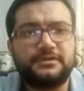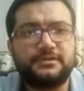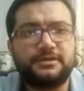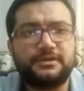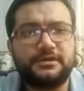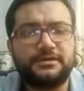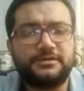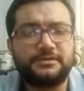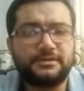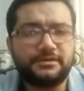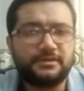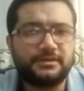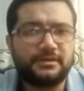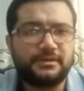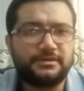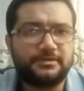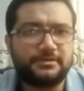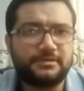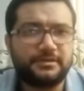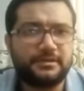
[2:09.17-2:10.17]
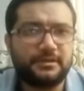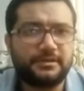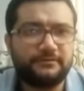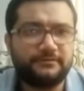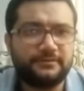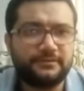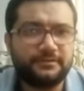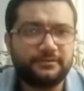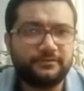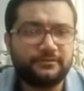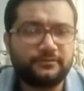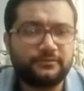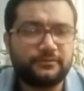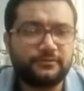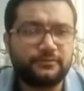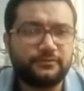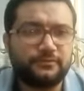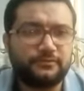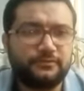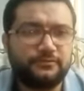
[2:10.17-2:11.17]
I think I have sent for
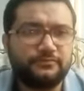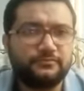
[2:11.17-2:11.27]
you